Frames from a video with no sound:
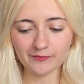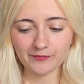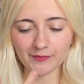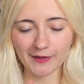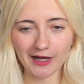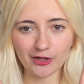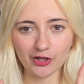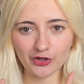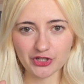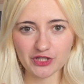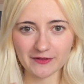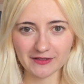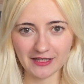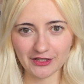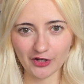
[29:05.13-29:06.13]
how long she's
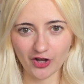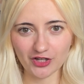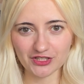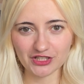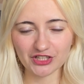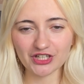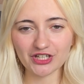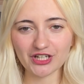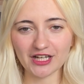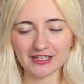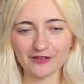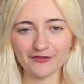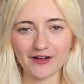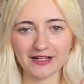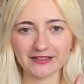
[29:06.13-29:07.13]
been dating Oscar, and the
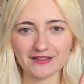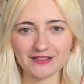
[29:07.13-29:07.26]
fact that